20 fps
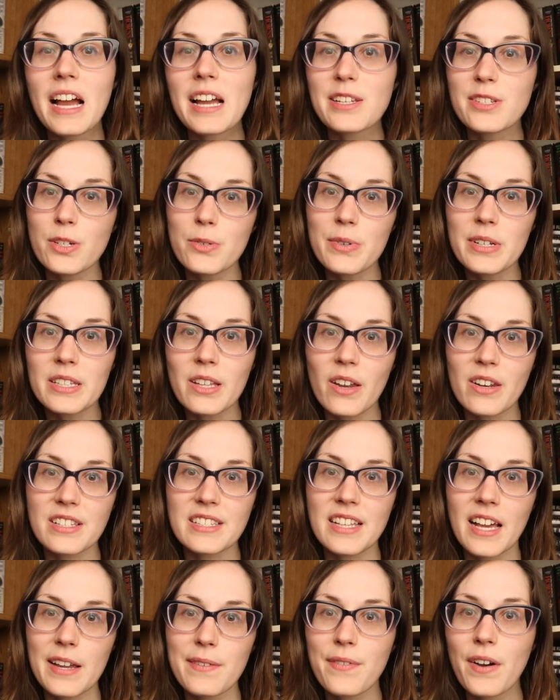I do read a lot of
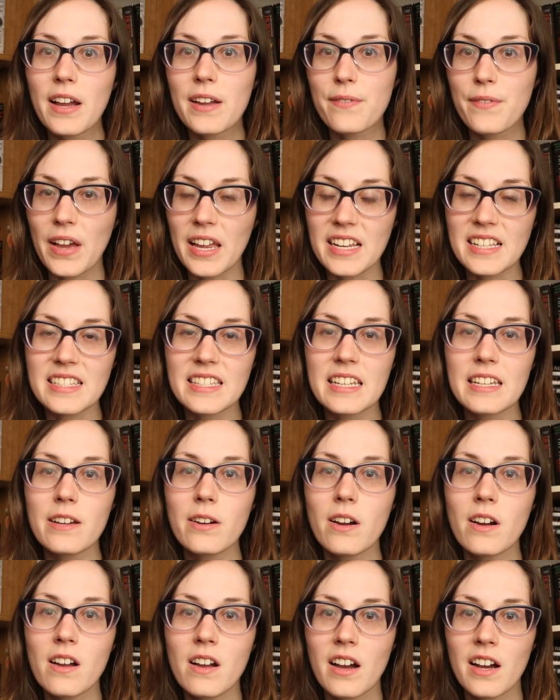sci-fi, fantasy,